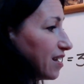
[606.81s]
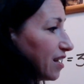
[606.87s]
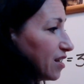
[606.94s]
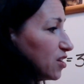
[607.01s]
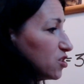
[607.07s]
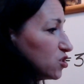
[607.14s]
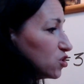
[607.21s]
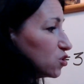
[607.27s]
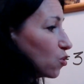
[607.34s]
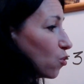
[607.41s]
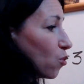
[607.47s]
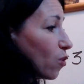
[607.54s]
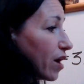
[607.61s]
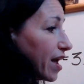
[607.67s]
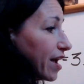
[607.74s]

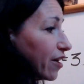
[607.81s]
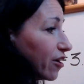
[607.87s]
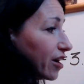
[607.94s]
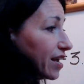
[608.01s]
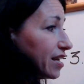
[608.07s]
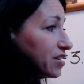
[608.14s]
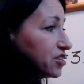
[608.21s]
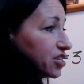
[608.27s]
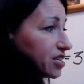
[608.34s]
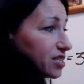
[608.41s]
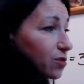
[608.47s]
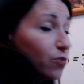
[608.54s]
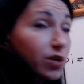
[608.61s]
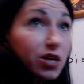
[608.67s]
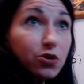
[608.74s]
square inches.
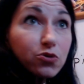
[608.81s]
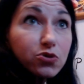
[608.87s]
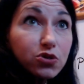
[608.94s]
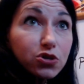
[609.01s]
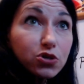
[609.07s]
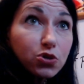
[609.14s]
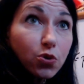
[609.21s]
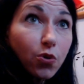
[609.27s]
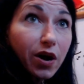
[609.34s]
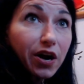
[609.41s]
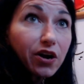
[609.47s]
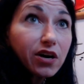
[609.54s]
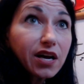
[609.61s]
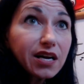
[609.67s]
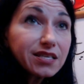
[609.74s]
And we use the
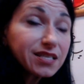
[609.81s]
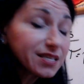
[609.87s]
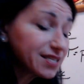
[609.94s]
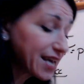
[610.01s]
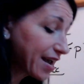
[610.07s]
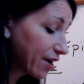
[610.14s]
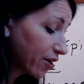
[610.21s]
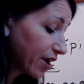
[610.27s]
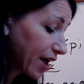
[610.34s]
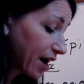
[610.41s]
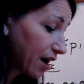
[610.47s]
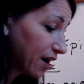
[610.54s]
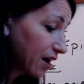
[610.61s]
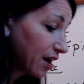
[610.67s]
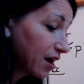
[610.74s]
squared because it's
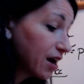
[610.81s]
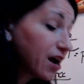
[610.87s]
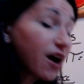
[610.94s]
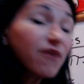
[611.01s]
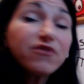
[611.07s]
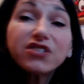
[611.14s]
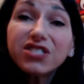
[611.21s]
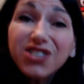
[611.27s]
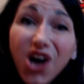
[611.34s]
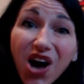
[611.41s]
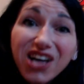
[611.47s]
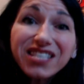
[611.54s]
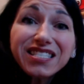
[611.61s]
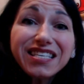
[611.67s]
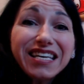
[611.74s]
area of
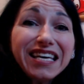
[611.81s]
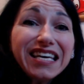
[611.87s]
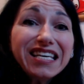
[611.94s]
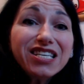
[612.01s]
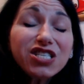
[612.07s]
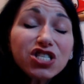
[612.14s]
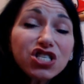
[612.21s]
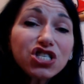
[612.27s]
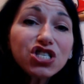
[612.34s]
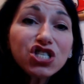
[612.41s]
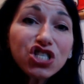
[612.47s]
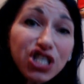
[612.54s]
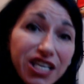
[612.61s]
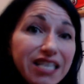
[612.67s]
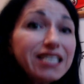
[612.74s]
saucy,
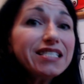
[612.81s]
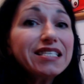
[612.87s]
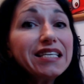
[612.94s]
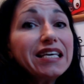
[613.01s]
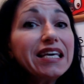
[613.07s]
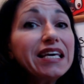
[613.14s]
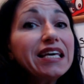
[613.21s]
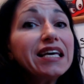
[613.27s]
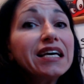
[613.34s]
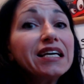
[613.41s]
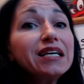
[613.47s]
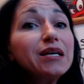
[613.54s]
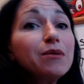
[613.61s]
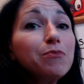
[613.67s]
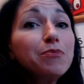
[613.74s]
cheesy,
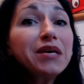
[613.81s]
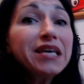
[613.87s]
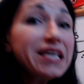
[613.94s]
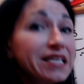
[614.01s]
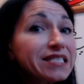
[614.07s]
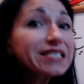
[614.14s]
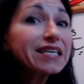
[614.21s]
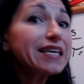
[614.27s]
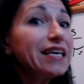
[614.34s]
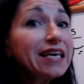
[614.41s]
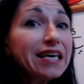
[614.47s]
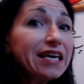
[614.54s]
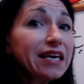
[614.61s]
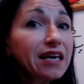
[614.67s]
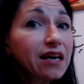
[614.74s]

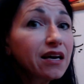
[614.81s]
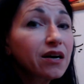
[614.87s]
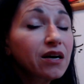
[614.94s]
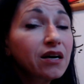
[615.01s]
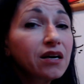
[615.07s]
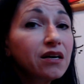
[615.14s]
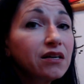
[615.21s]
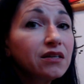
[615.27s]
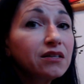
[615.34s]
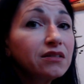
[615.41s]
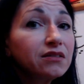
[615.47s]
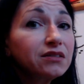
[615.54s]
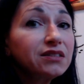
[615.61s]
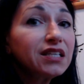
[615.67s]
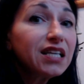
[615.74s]
pizza-y
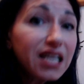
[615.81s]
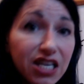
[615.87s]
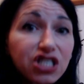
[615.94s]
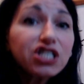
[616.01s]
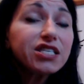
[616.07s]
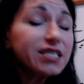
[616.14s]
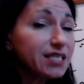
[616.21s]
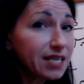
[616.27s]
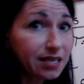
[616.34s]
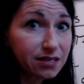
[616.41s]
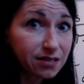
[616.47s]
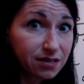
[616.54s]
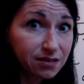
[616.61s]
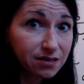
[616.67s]
deliciousness.